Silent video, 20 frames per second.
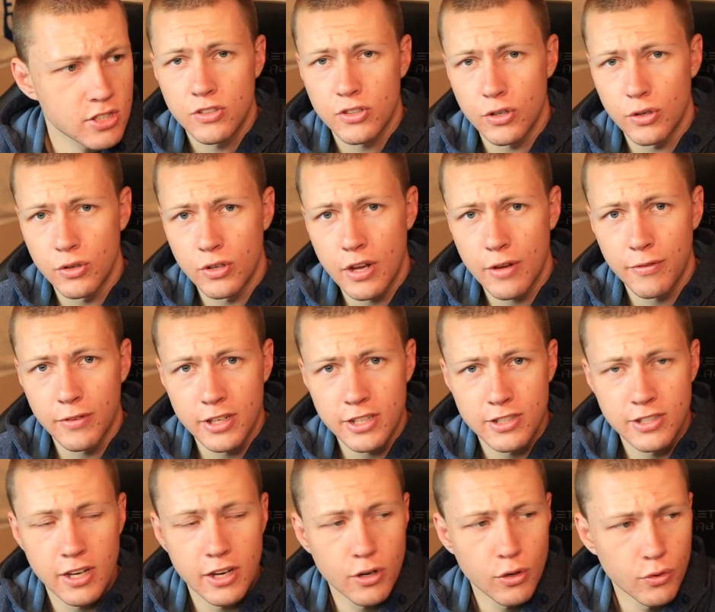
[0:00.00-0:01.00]
So definitely it's
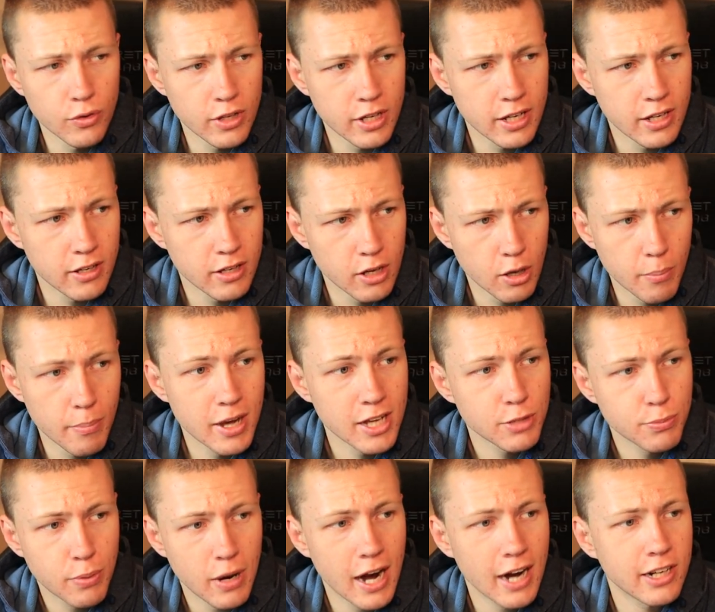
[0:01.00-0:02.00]
not only, you know,
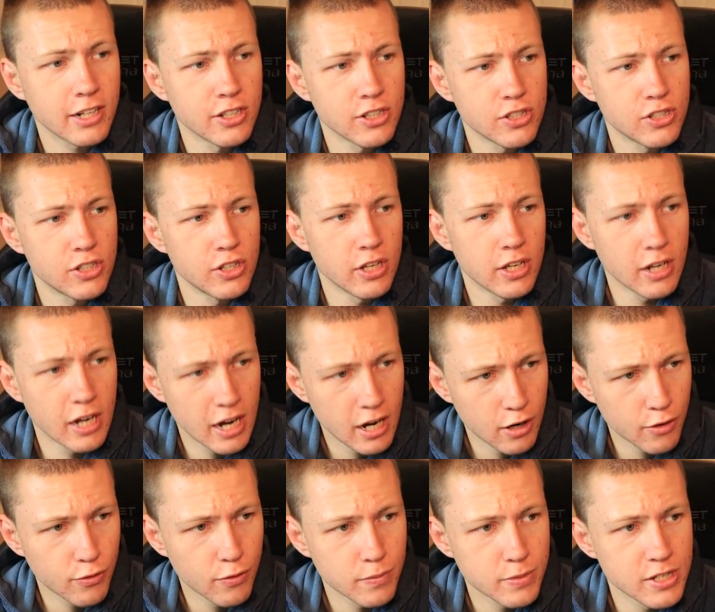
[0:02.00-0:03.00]
best practice to
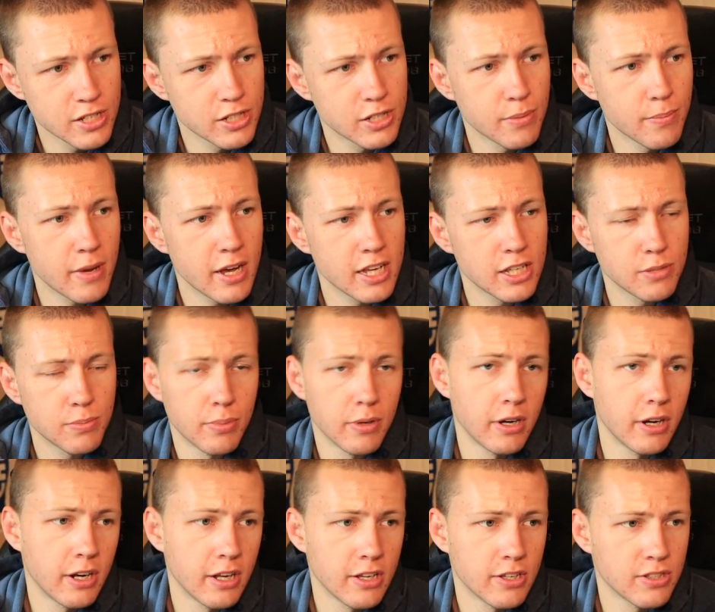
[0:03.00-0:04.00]
inherit from system base, but
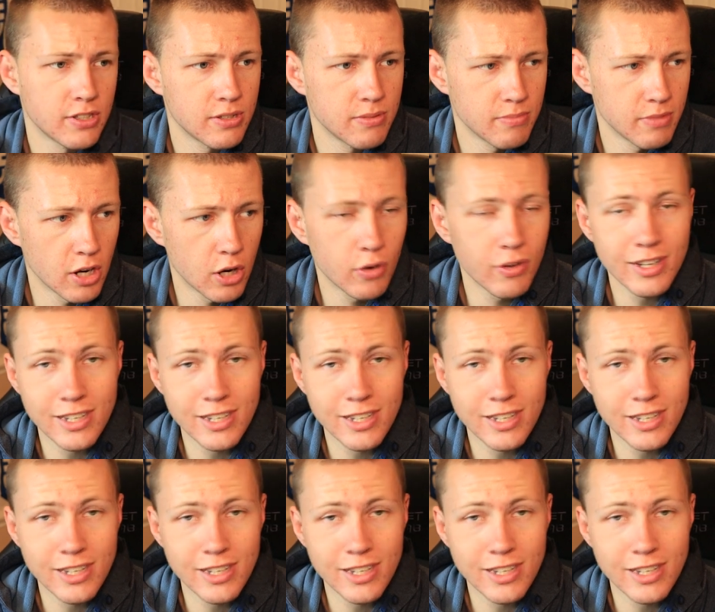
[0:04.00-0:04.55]
it is, you know,